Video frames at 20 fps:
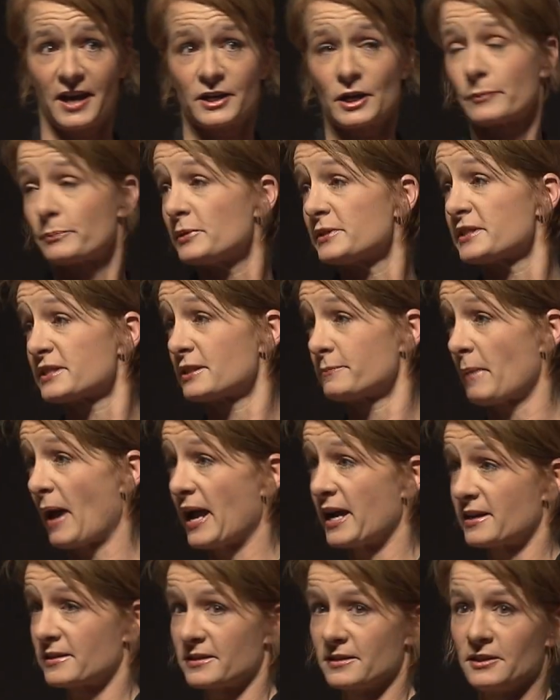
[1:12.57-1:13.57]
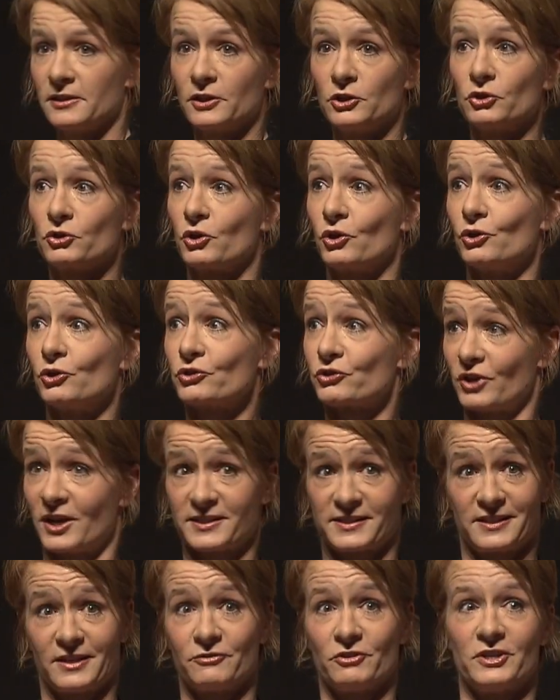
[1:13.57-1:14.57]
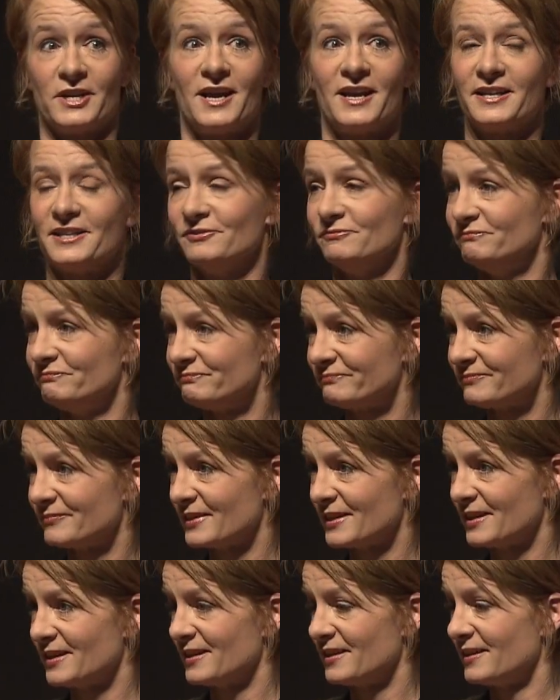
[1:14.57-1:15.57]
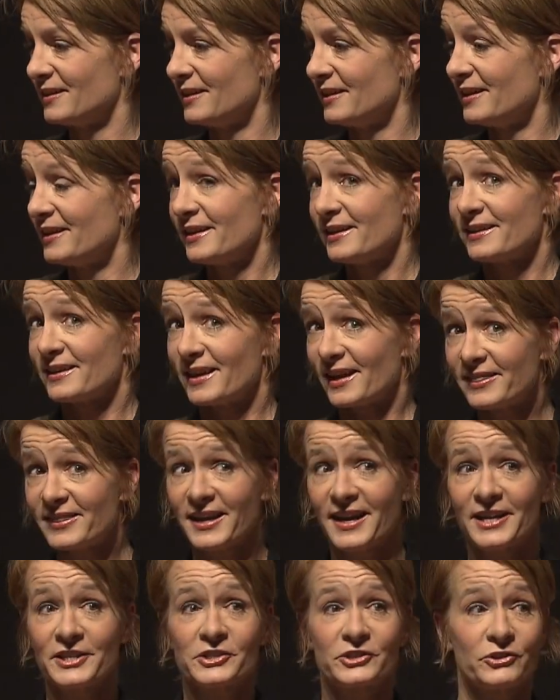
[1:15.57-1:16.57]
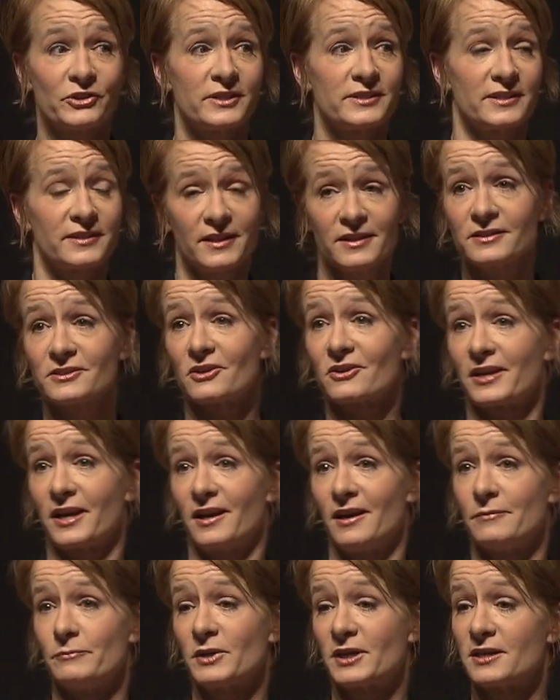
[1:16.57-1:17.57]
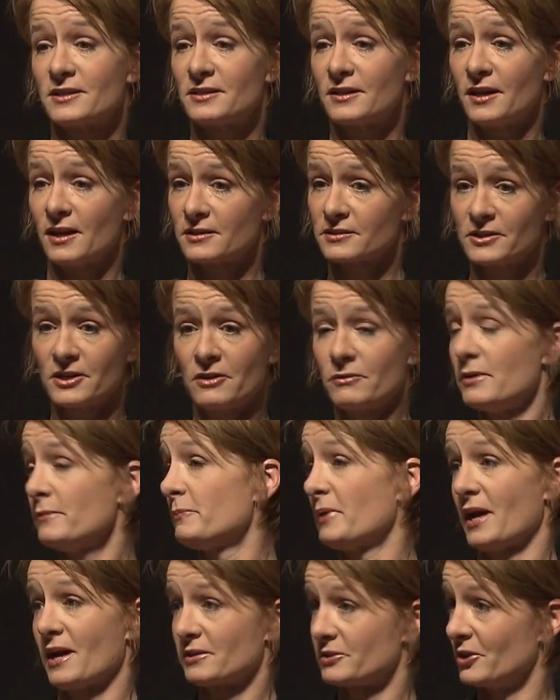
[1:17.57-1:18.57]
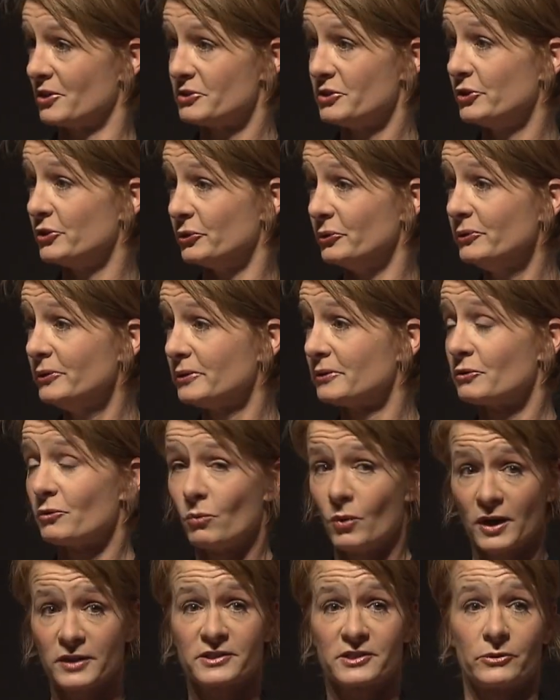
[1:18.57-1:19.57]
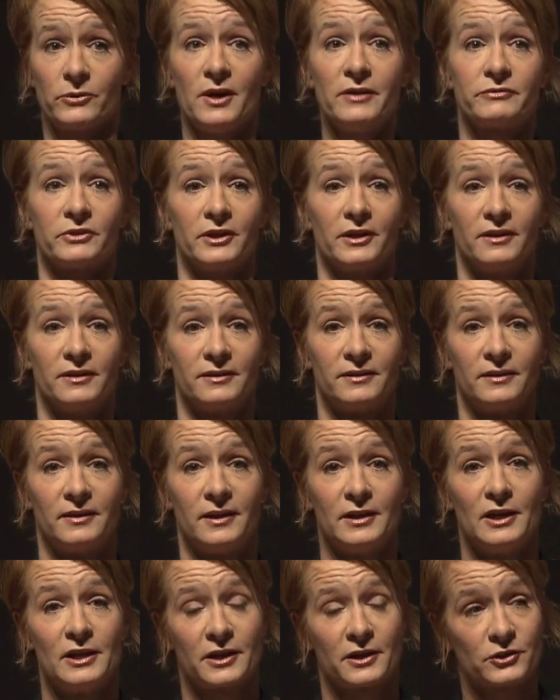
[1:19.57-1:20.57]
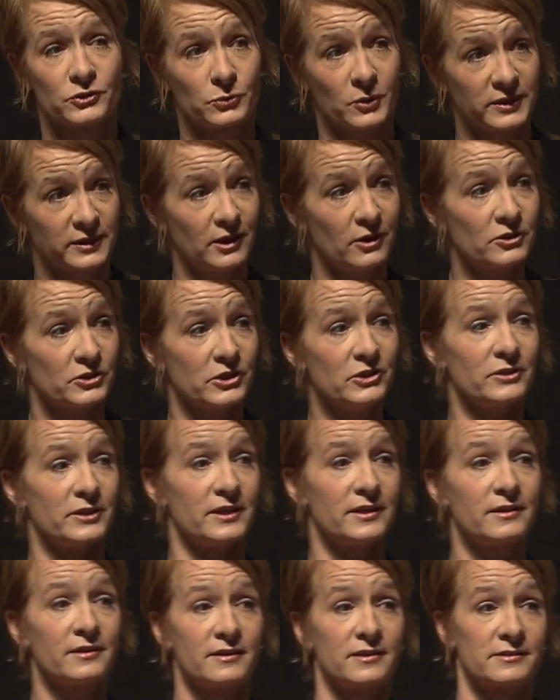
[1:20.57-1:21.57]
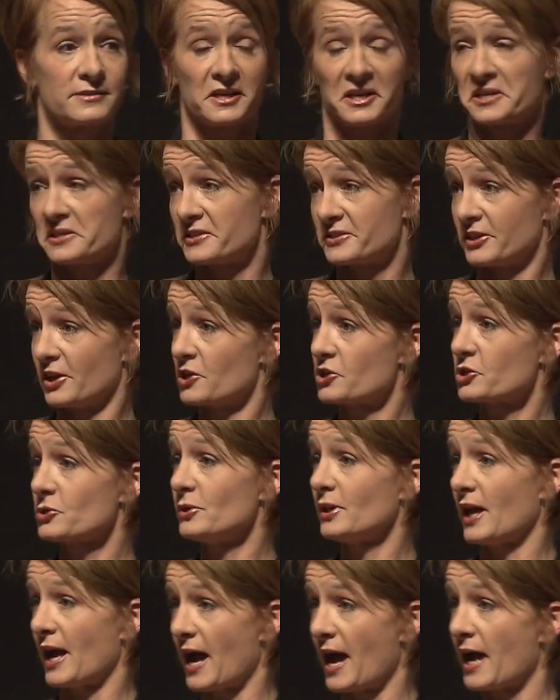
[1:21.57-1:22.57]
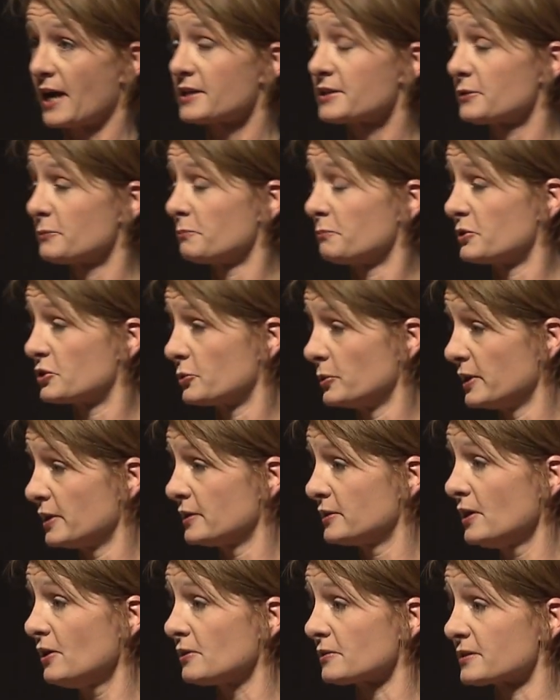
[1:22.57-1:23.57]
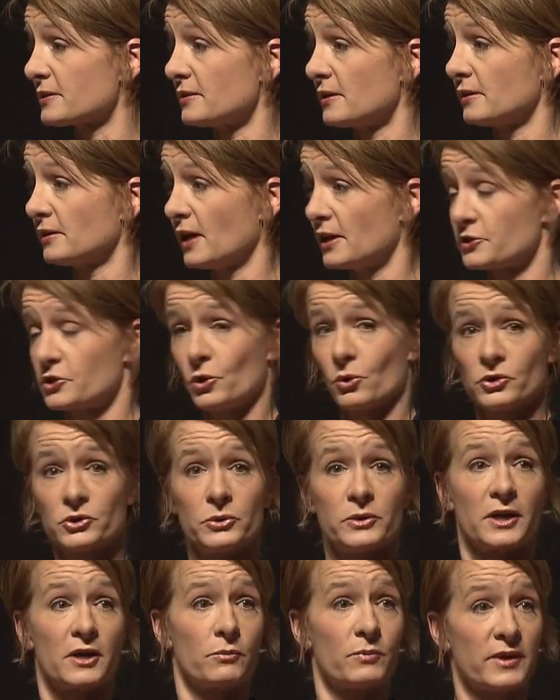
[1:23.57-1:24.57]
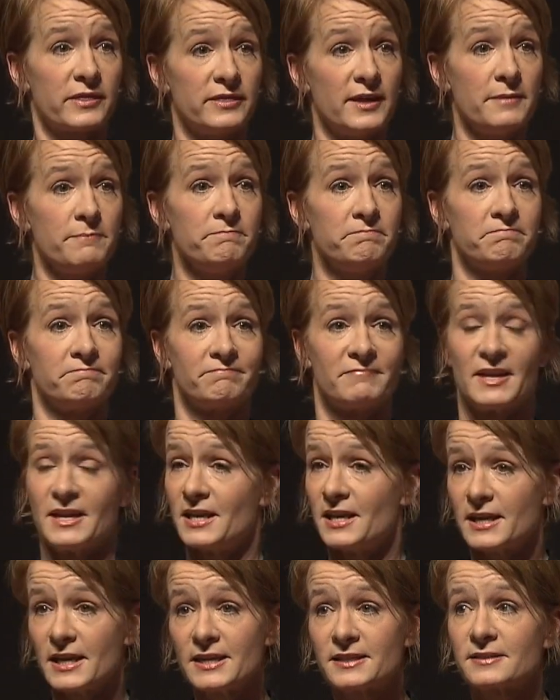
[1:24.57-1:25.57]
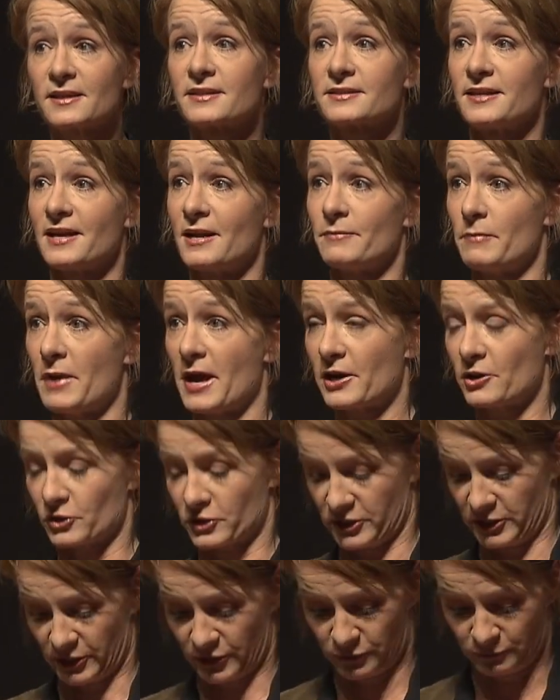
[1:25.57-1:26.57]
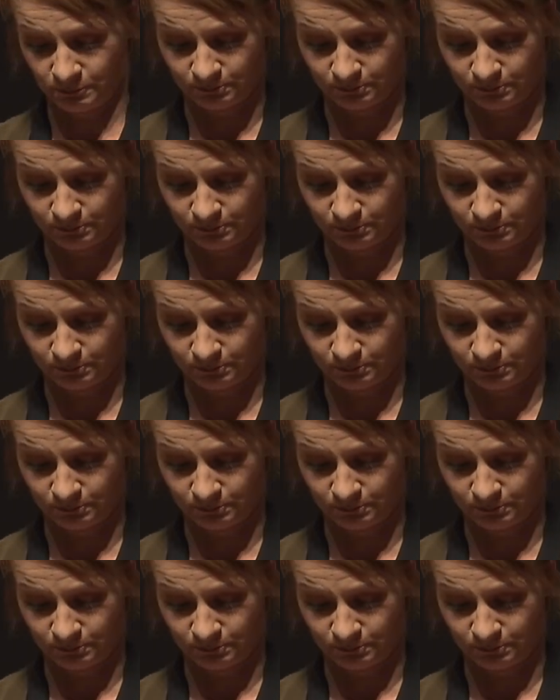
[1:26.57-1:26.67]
up and spanked in a little girl dress every night. And the answer is it is okay, because it has no impact on you whatsoever. Because what they're doing is a consensual act between adults, and unless you're doing it with them, it does not matter to you.